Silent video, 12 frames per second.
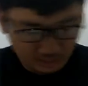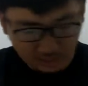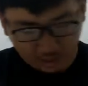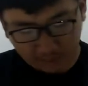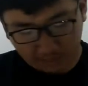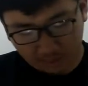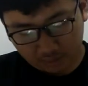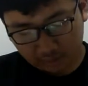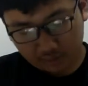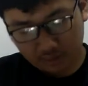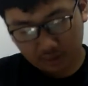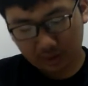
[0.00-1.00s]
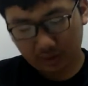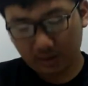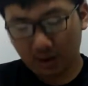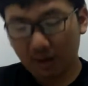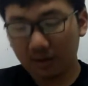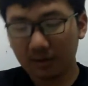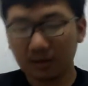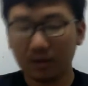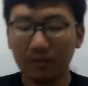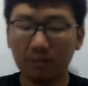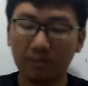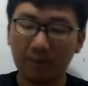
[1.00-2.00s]
About the
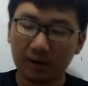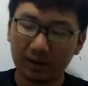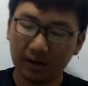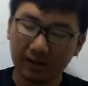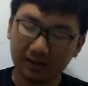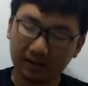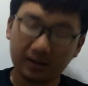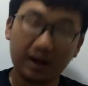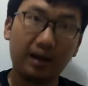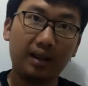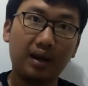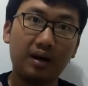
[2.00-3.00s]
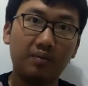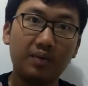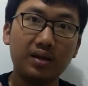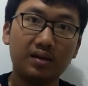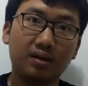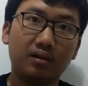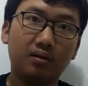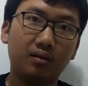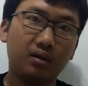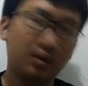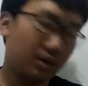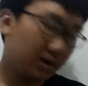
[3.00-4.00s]
author, Mark Lester and Larry Beason,
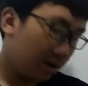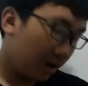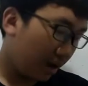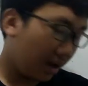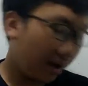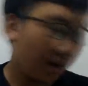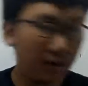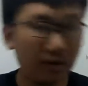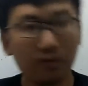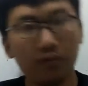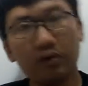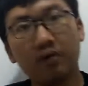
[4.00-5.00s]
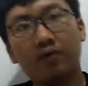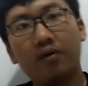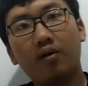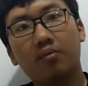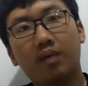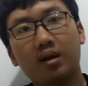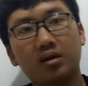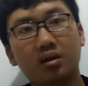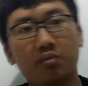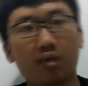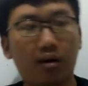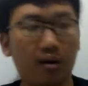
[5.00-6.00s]
I didn't really find much
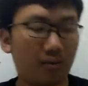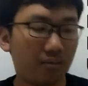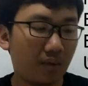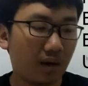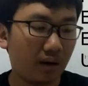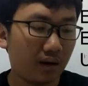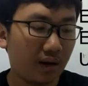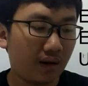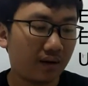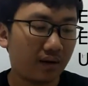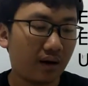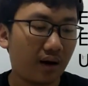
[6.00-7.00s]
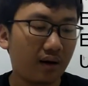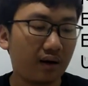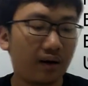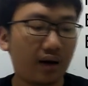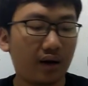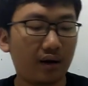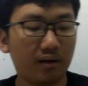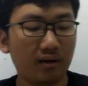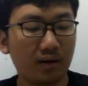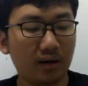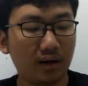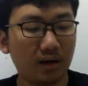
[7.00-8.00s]
about Mark Lester other than
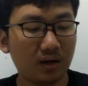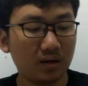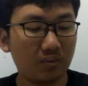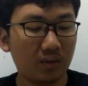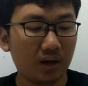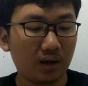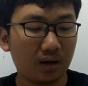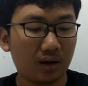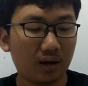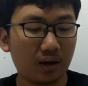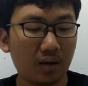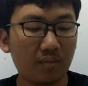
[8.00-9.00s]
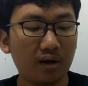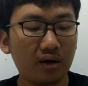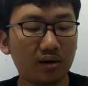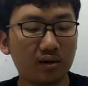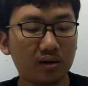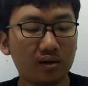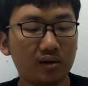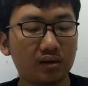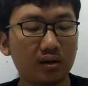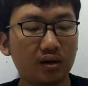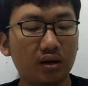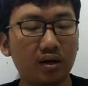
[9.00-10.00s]
he's being an
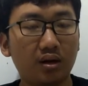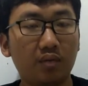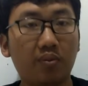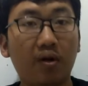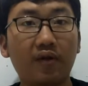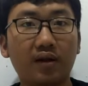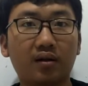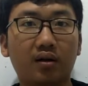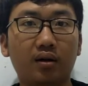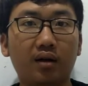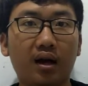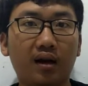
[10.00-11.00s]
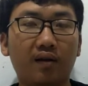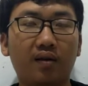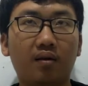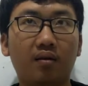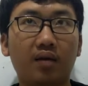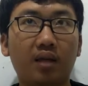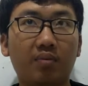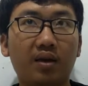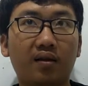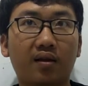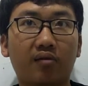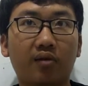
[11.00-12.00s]
emeritus professor, that
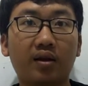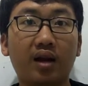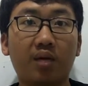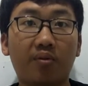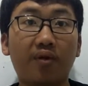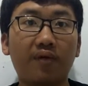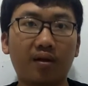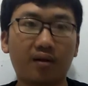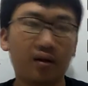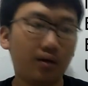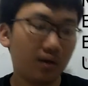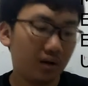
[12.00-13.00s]
means a retired professor